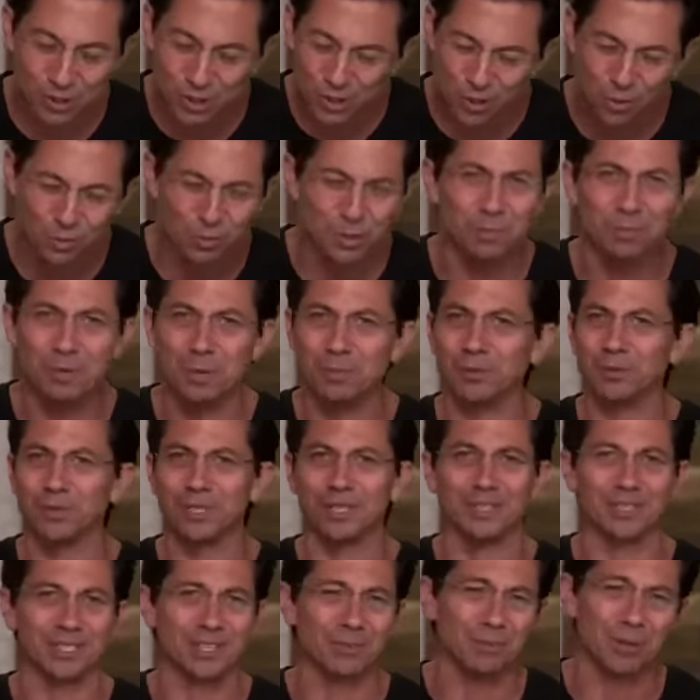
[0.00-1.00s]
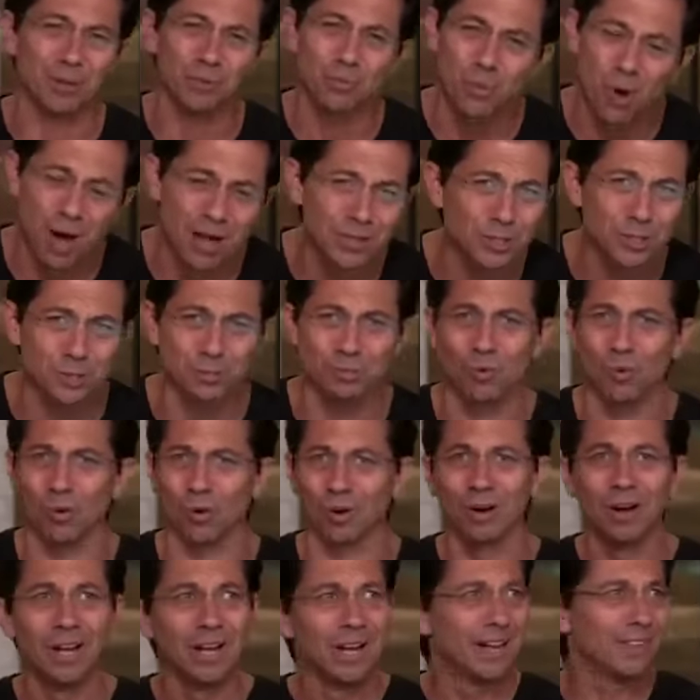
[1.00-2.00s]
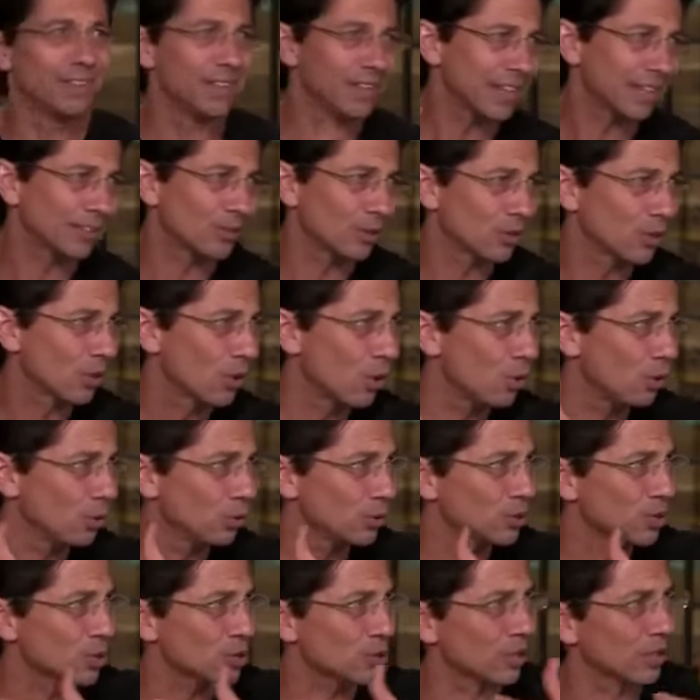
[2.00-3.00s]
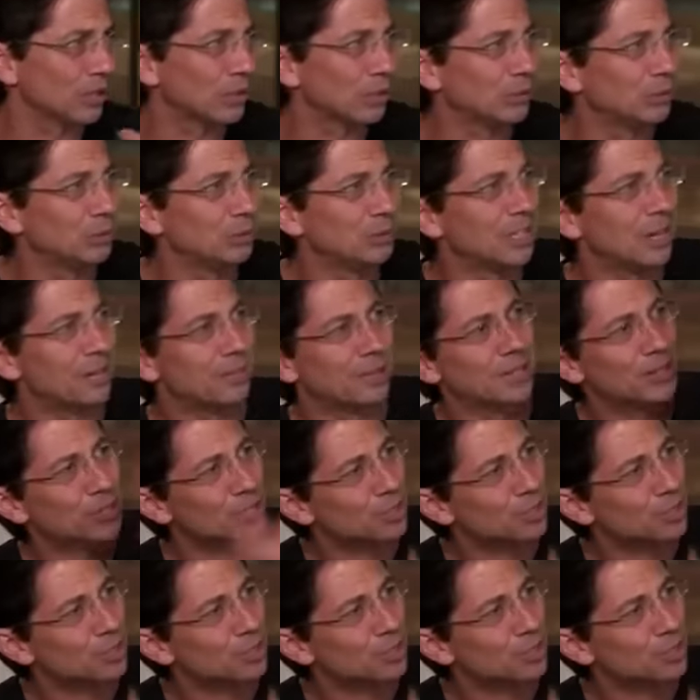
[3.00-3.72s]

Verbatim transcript: So many people need this. Everybody wants more, and they let their goals just elude them.